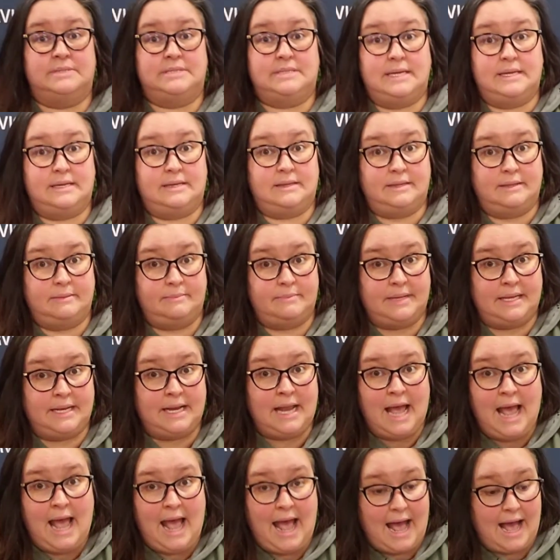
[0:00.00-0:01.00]
a recycling
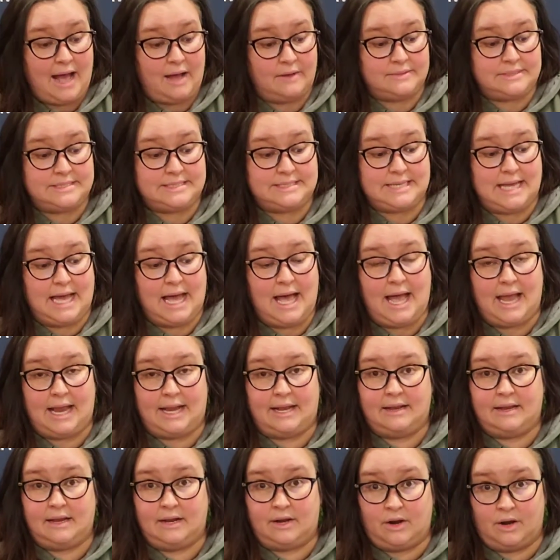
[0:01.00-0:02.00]
bin
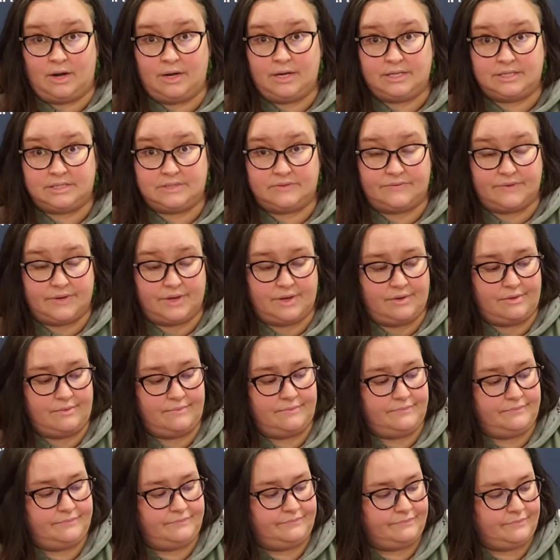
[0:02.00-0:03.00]
outside at Arnettsville.
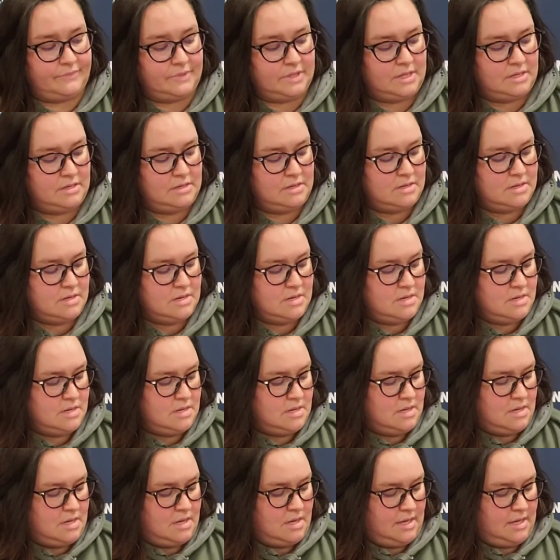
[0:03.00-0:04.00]

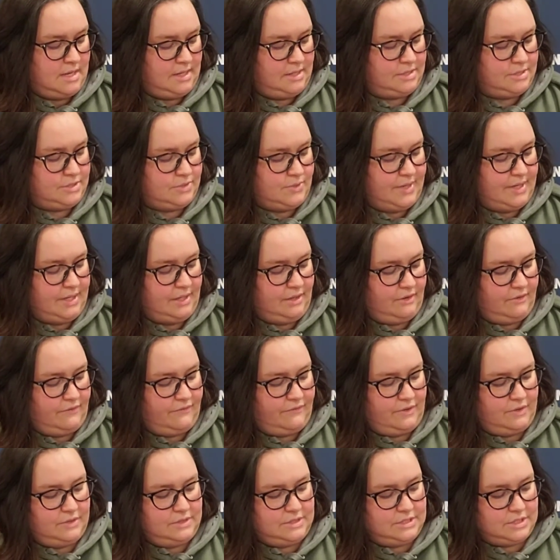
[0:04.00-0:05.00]
Enjoying your
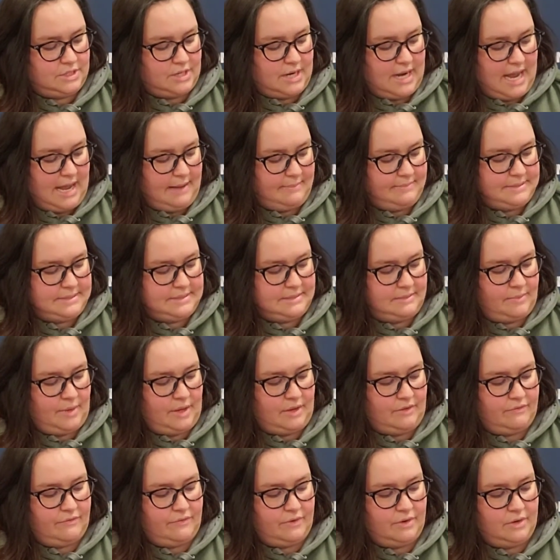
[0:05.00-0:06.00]
food scraps to
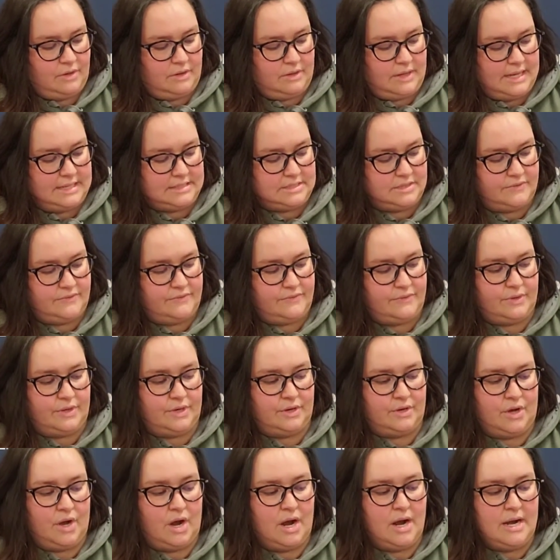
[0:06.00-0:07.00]
make fertilizer for
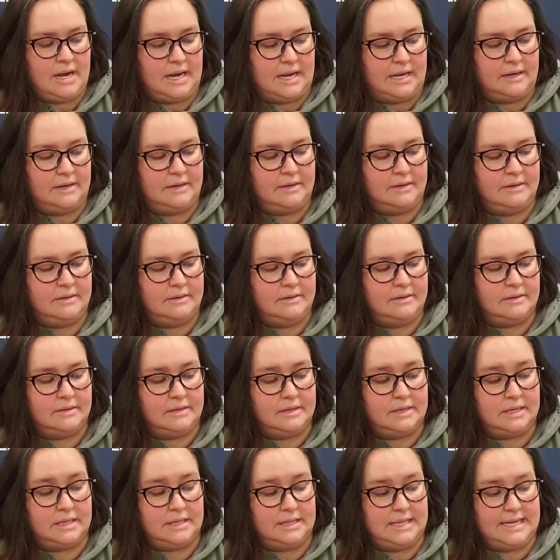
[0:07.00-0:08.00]
your garden.
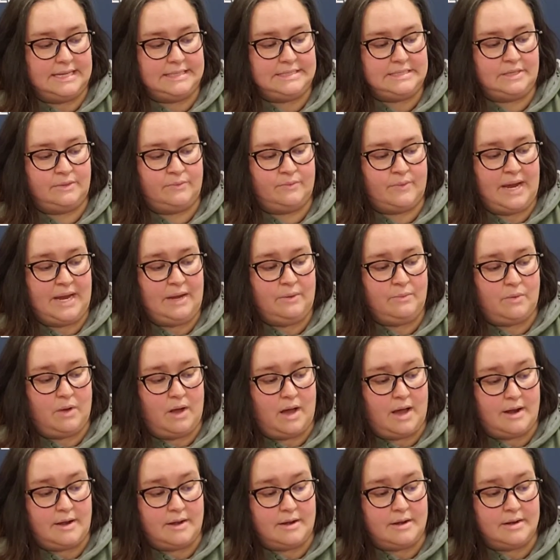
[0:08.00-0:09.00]
Collecting
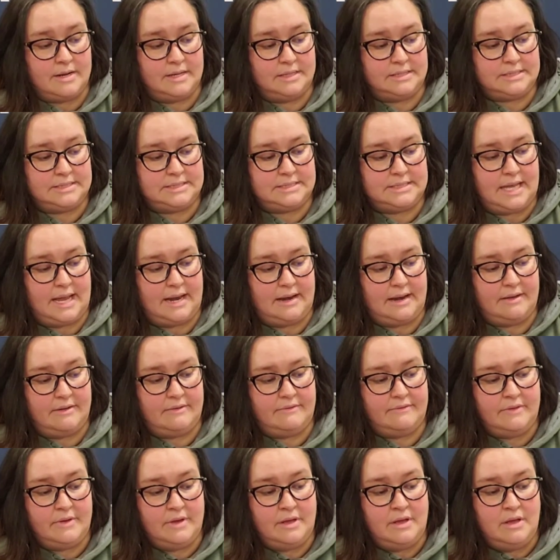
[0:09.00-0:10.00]
rainwater instead
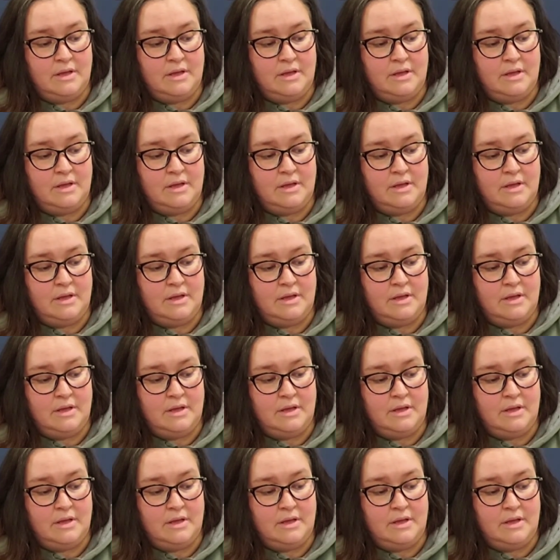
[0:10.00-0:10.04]
of